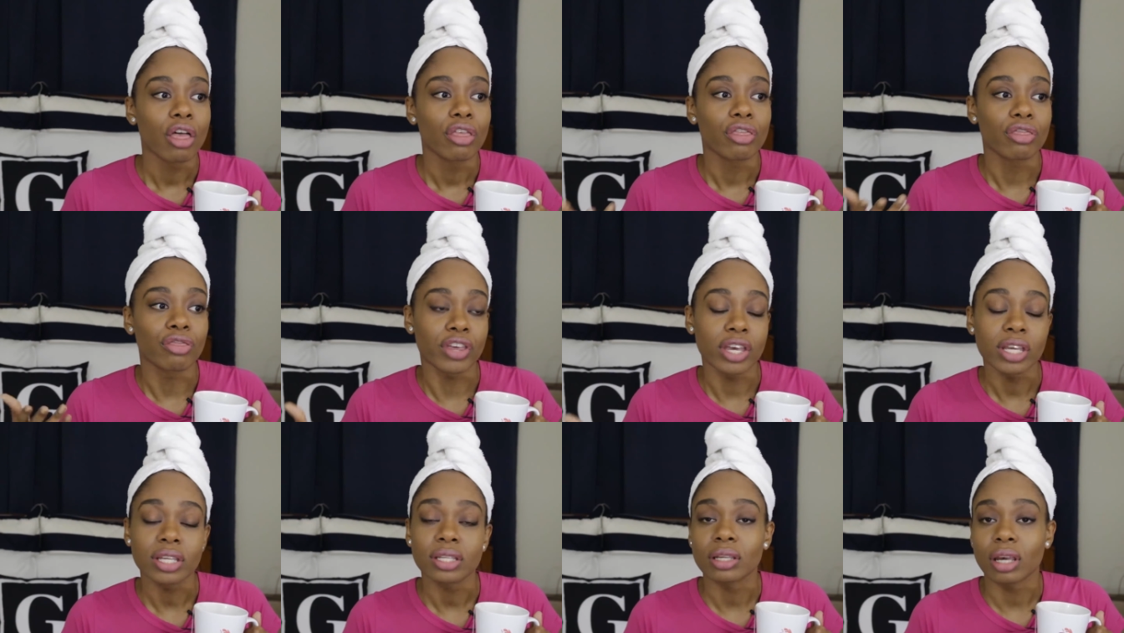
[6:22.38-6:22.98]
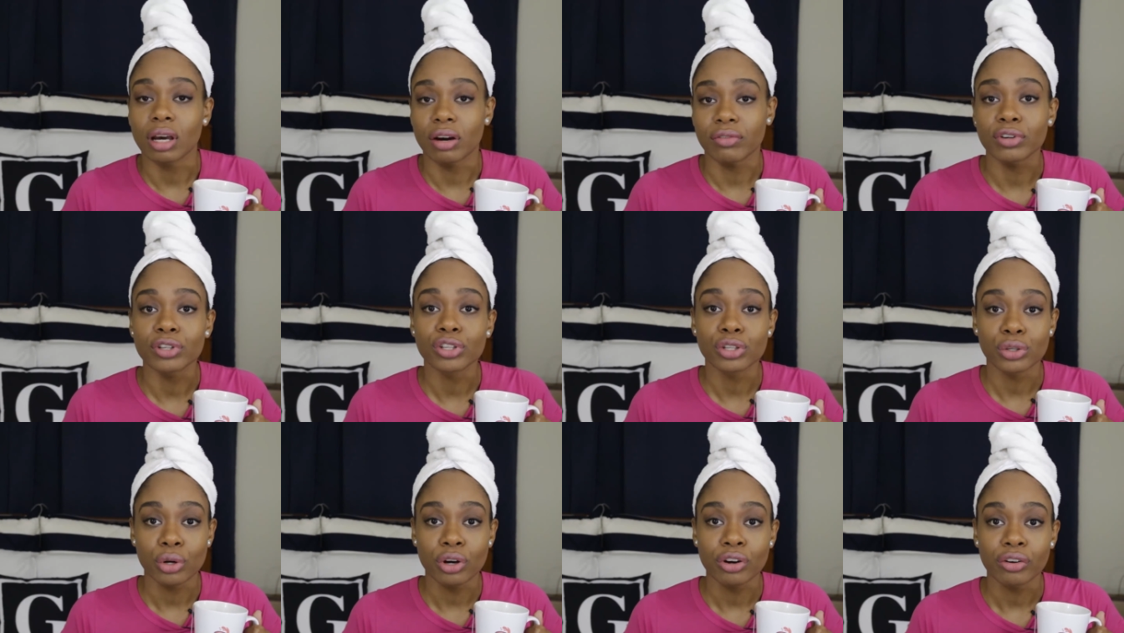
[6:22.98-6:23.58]
this cover
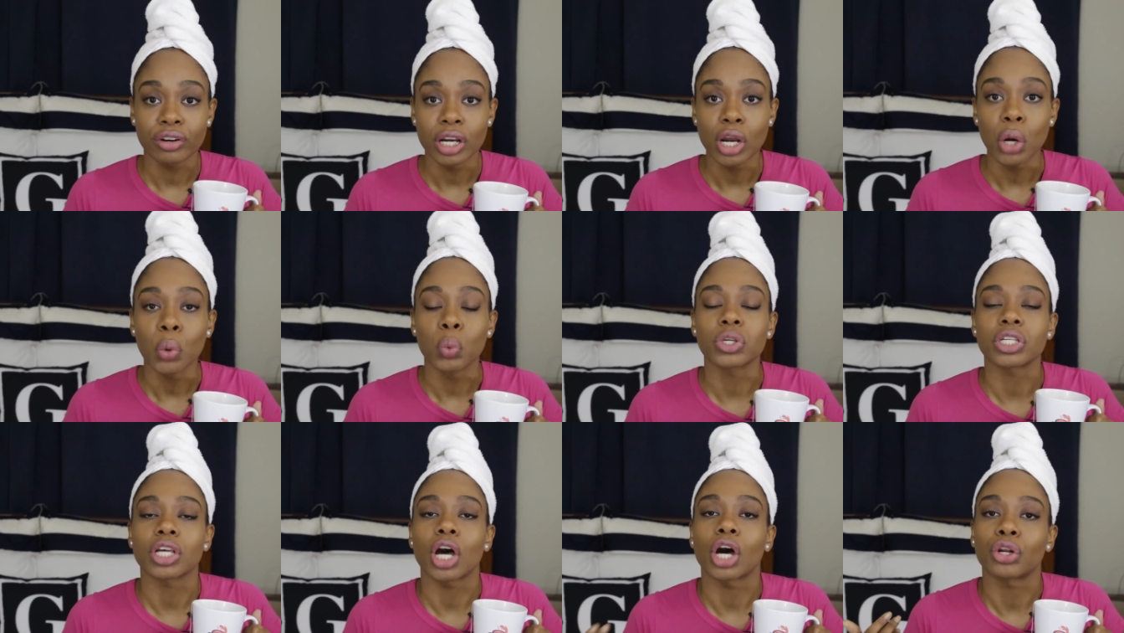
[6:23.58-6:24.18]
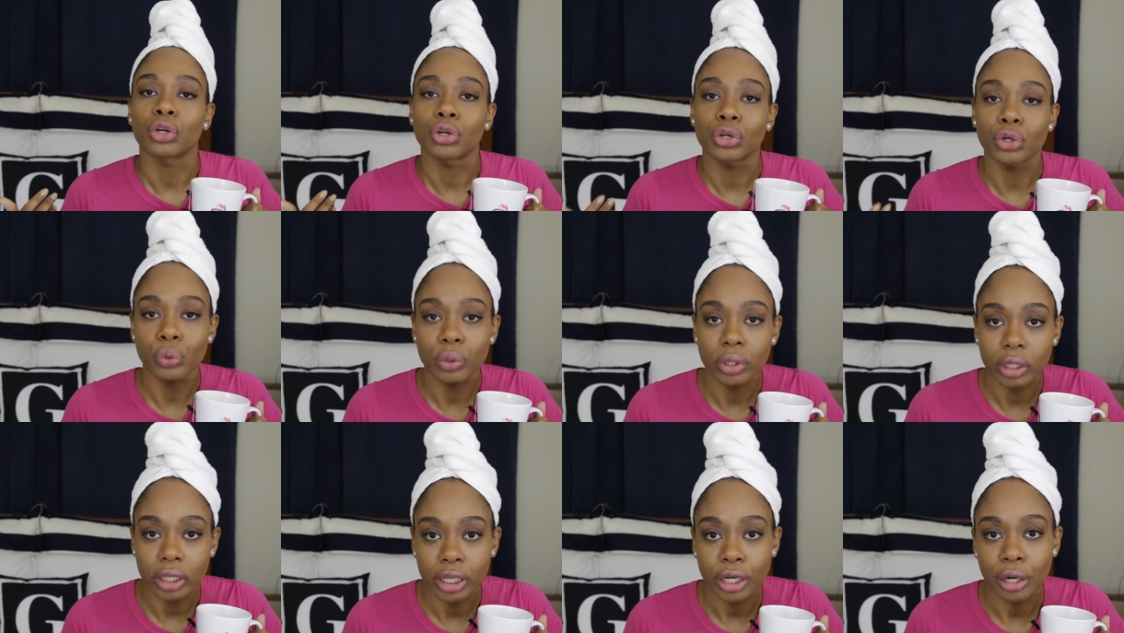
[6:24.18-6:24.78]
story was a
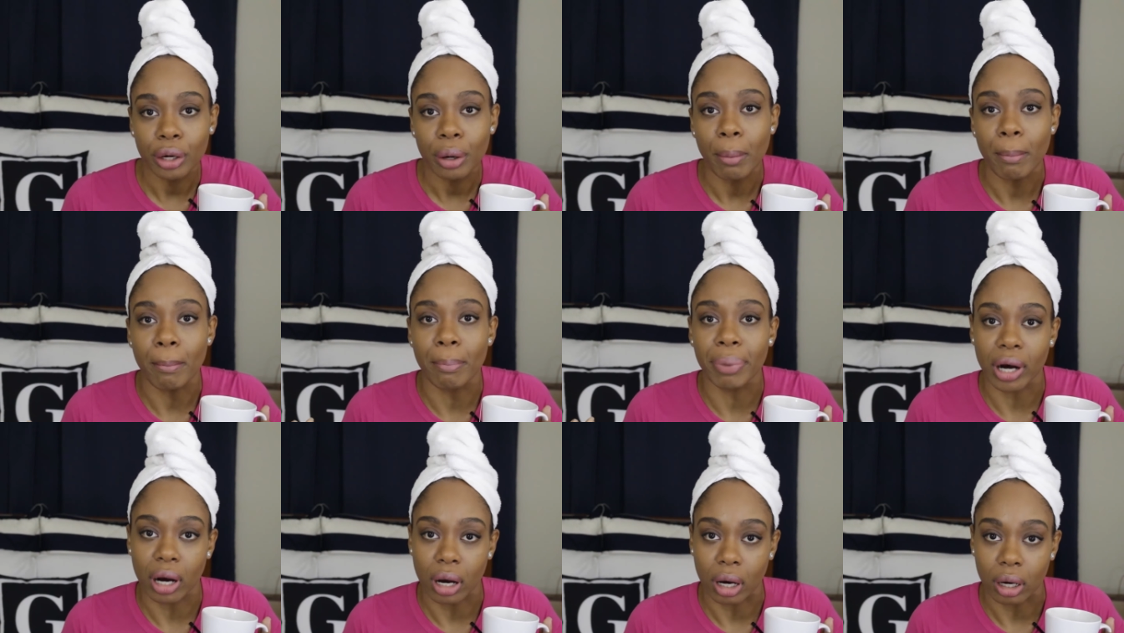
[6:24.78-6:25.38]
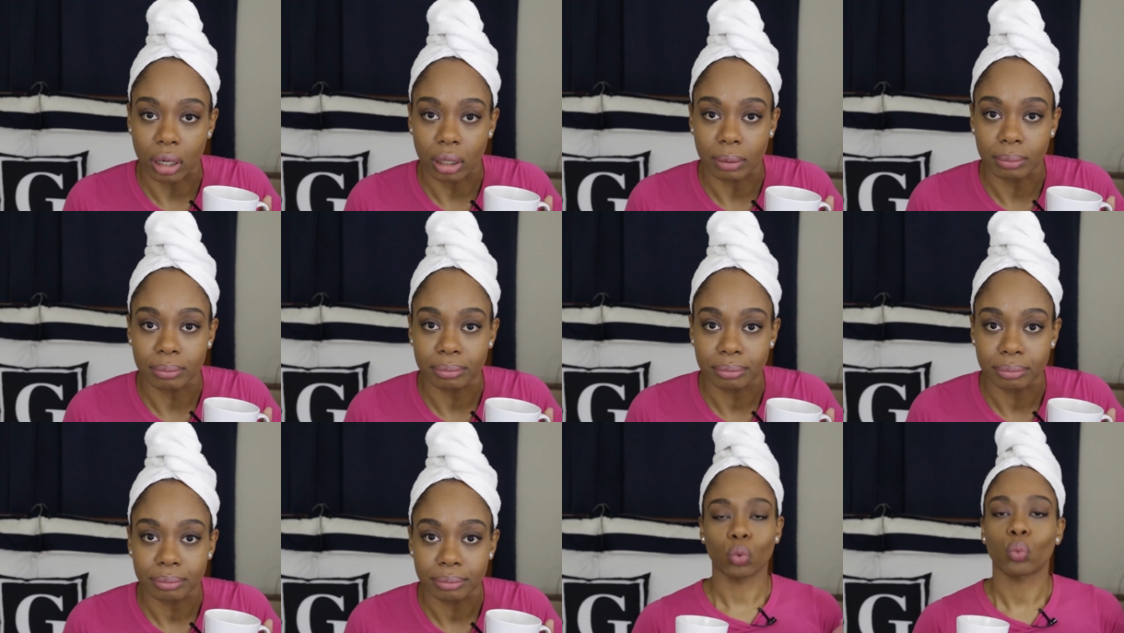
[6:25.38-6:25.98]
nuclear bomb.